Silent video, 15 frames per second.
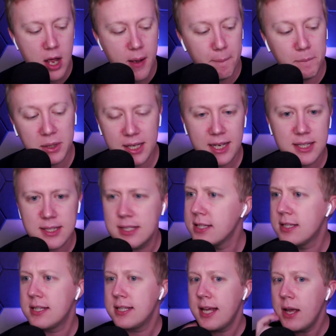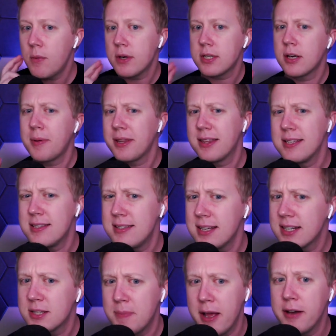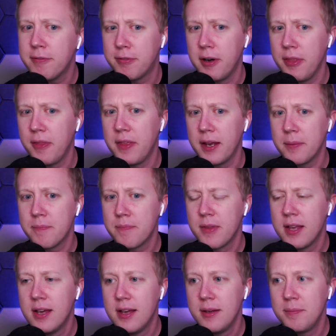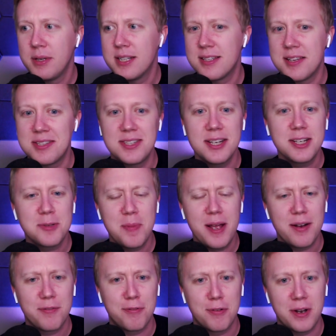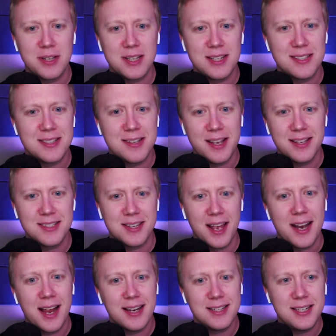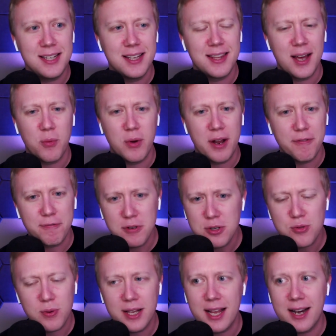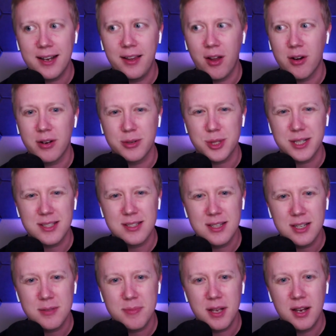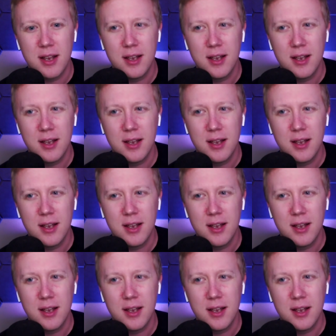But it's today I want to talk about the six man front thing because a six man front is is an idea that when I first read that in the article I was like six man.